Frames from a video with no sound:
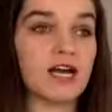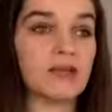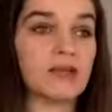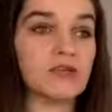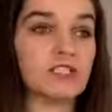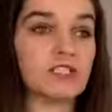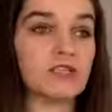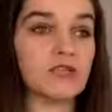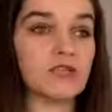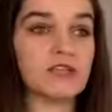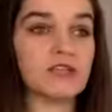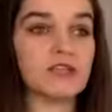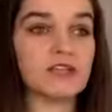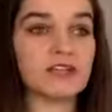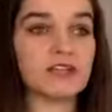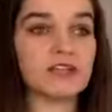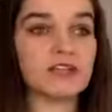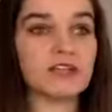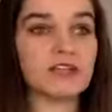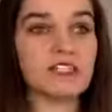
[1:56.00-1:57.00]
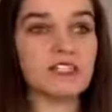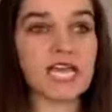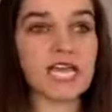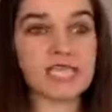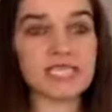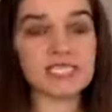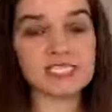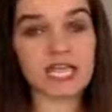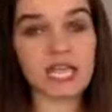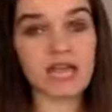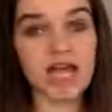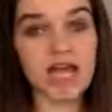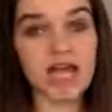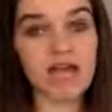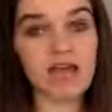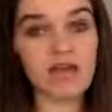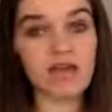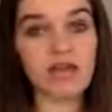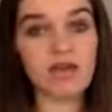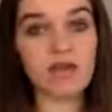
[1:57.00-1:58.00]
Intuitive eaters tend to
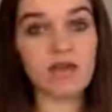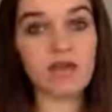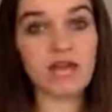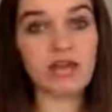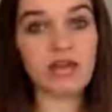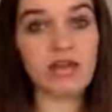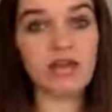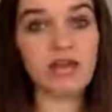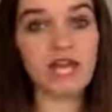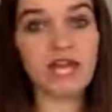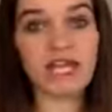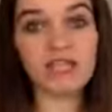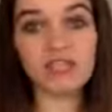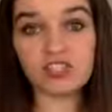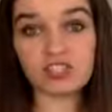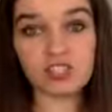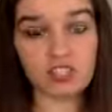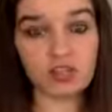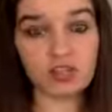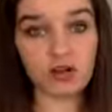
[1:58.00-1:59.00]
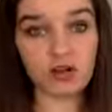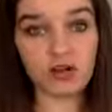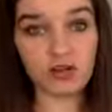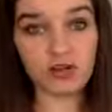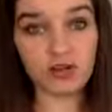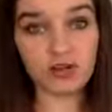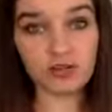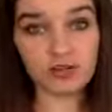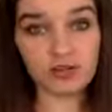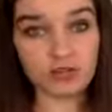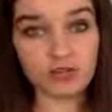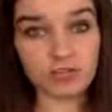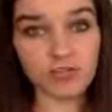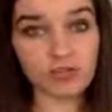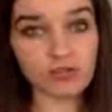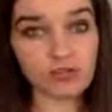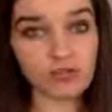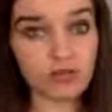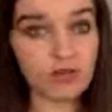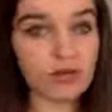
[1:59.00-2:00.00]
have better HDL, good
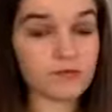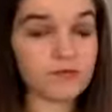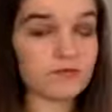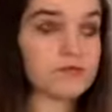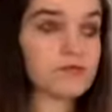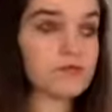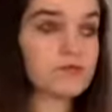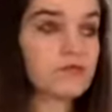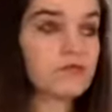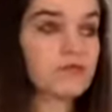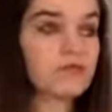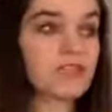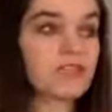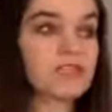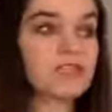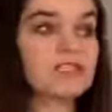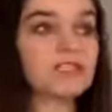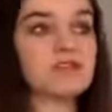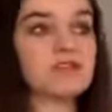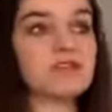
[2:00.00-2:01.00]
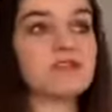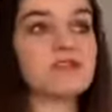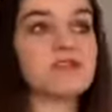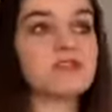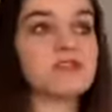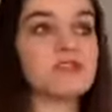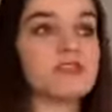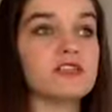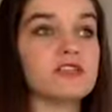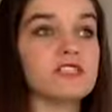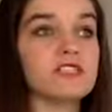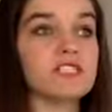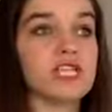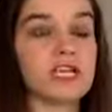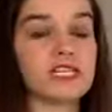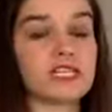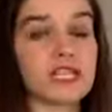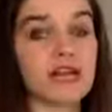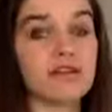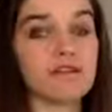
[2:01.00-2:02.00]
cholesterol. Intuitive eaters
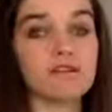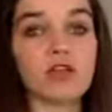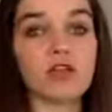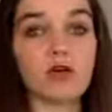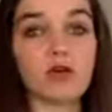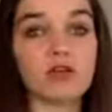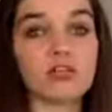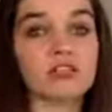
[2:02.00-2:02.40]
tend to have lower